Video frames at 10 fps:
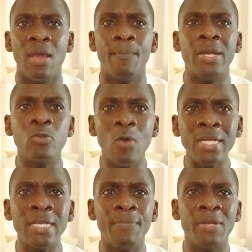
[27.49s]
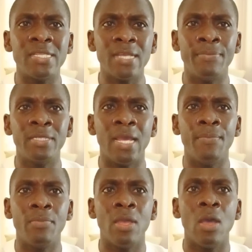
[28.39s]
But what happens
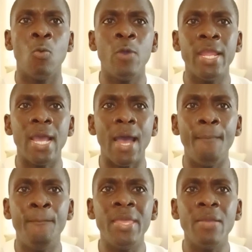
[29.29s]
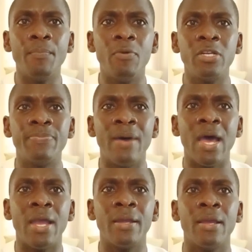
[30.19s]
sometimes? We are being put
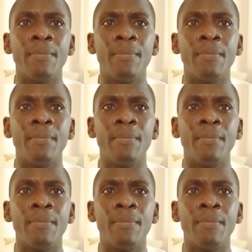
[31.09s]
by,